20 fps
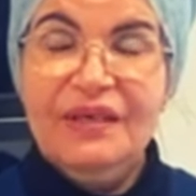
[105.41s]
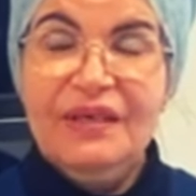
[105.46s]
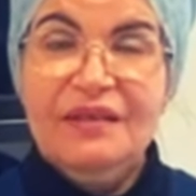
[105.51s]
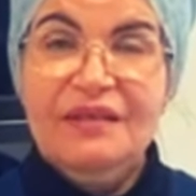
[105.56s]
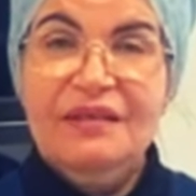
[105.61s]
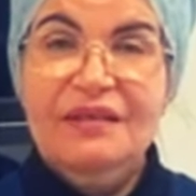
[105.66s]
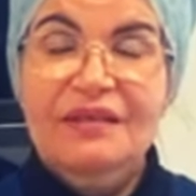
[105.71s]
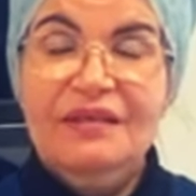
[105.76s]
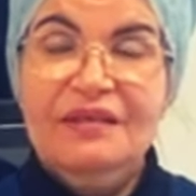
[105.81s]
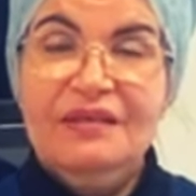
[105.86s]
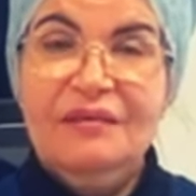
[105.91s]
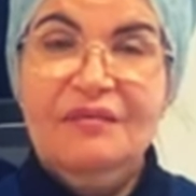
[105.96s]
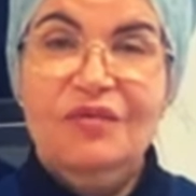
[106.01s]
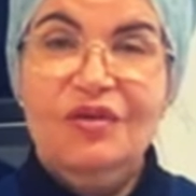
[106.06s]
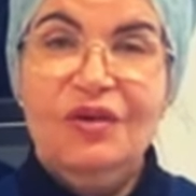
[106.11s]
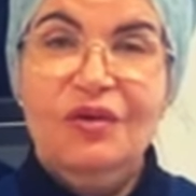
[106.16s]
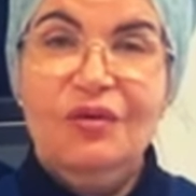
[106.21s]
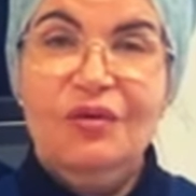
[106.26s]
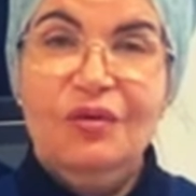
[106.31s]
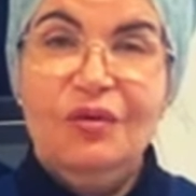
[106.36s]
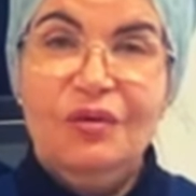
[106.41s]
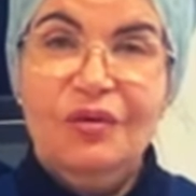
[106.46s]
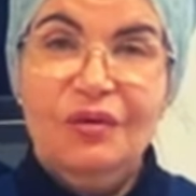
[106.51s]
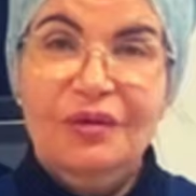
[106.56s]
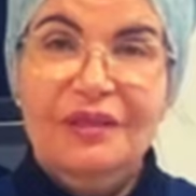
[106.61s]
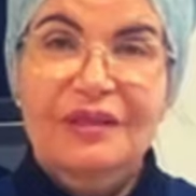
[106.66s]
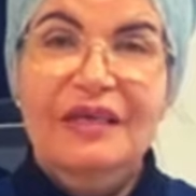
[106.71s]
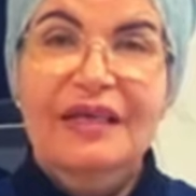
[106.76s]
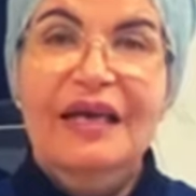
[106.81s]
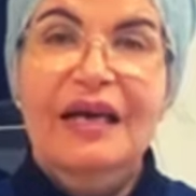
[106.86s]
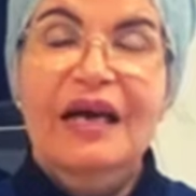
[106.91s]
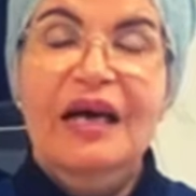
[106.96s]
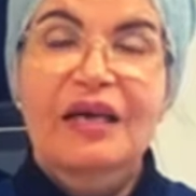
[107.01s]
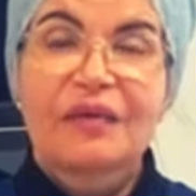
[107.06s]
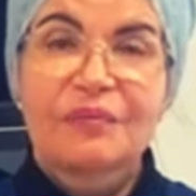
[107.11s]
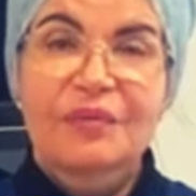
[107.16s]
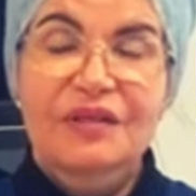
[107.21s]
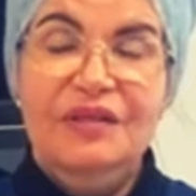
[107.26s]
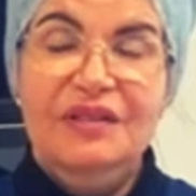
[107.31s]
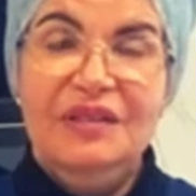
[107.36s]
There is something called
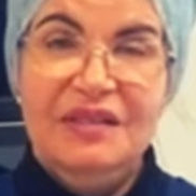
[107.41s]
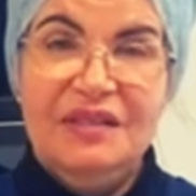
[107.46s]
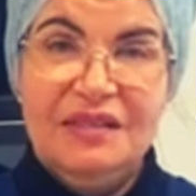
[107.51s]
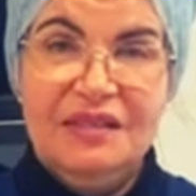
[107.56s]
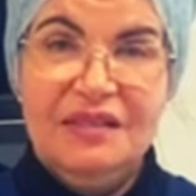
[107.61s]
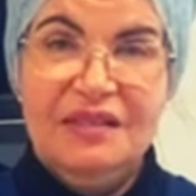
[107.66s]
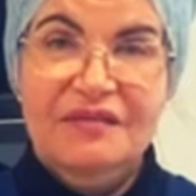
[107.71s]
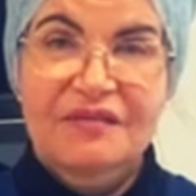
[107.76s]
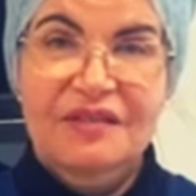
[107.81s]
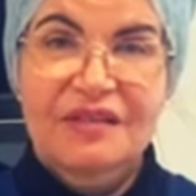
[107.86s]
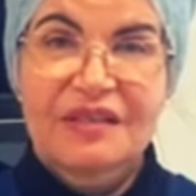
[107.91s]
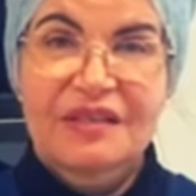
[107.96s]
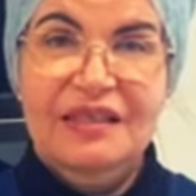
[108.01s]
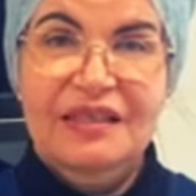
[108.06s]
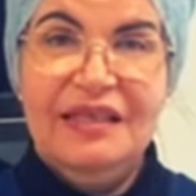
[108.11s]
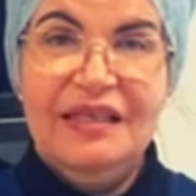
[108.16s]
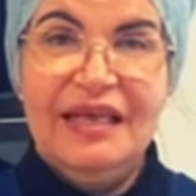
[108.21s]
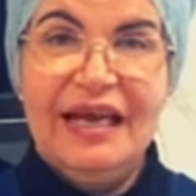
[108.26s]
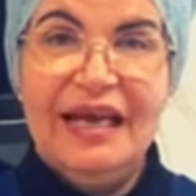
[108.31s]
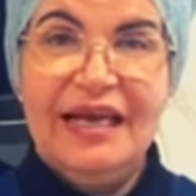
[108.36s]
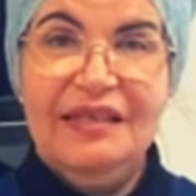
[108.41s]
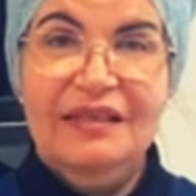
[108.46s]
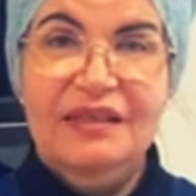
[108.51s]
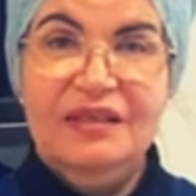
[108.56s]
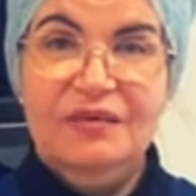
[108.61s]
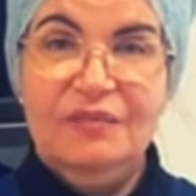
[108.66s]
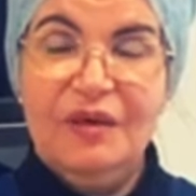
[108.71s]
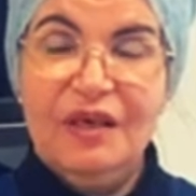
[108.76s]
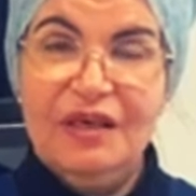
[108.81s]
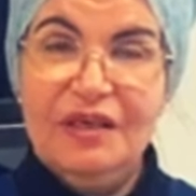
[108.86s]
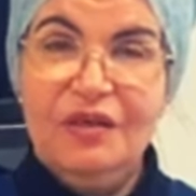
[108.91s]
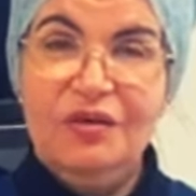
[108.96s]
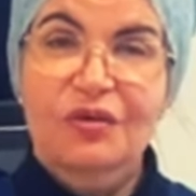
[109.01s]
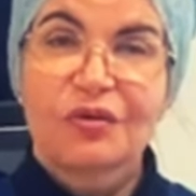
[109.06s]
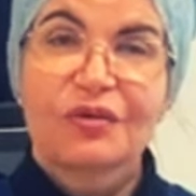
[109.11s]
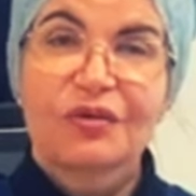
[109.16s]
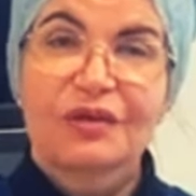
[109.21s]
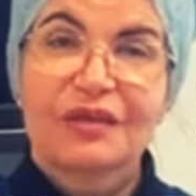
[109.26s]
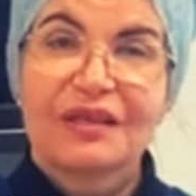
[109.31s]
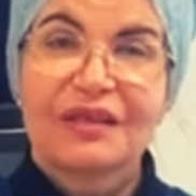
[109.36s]
hypersensitivity at the spinal
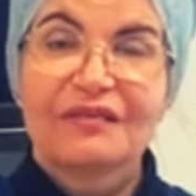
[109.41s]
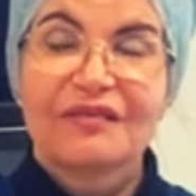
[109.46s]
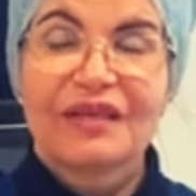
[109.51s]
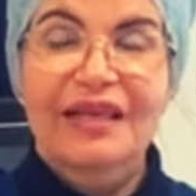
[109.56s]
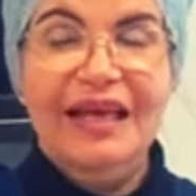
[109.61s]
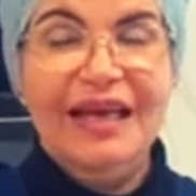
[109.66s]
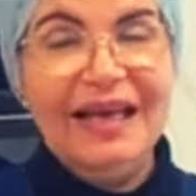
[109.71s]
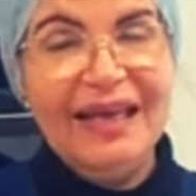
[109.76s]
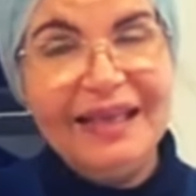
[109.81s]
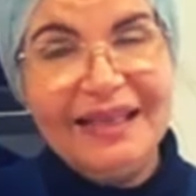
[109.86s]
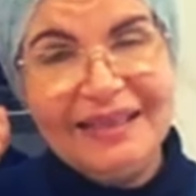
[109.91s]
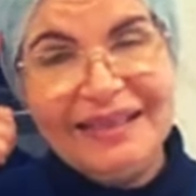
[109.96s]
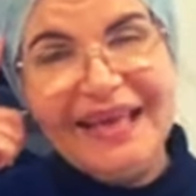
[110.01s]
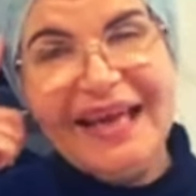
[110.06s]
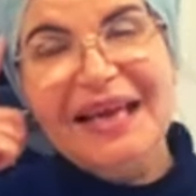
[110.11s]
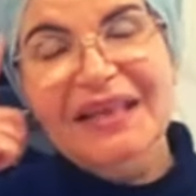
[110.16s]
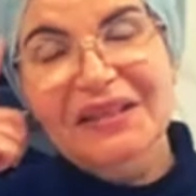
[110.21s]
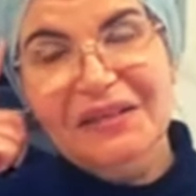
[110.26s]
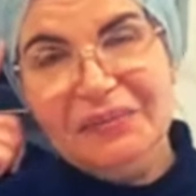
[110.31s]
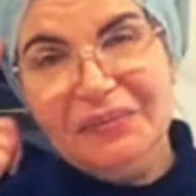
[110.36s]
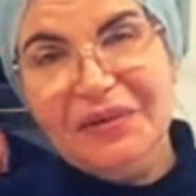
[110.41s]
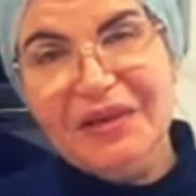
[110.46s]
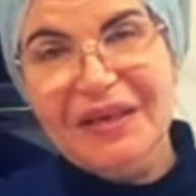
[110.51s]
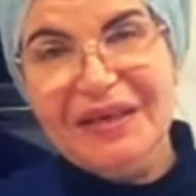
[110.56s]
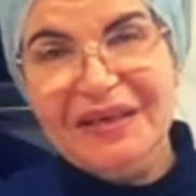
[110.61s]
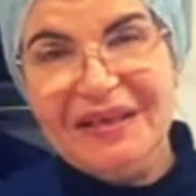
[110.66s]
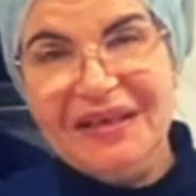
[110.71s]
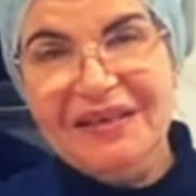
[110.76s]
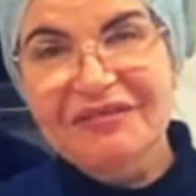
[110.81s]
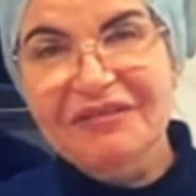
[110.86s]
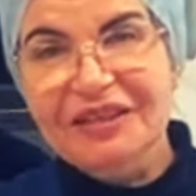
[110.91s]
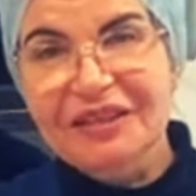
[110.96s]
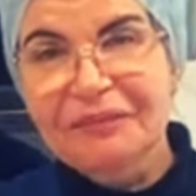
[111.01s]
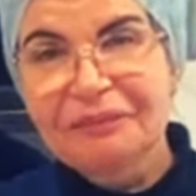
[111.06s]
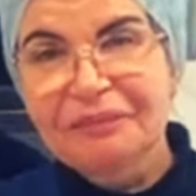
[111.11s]
cord level and at the brain level.